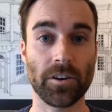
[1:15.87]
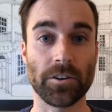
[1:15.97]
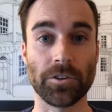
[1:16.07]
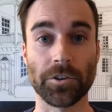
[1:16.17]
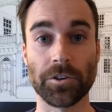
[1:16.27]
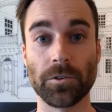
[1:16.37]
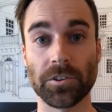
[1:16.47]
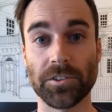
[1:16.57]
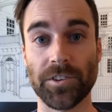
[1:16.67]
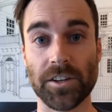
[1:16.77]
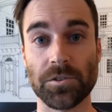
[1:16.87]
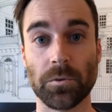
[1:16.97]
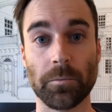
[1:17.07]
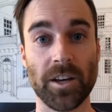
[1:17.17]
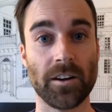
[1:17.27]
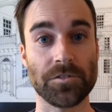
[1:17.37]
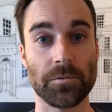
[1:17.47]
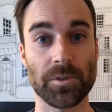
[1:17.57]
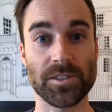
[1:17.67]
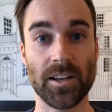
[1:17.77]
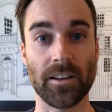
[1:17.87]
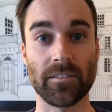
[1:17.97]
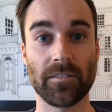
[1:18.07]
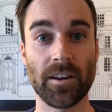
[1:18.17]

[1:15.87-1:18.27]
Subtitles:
your utilization will be 100%.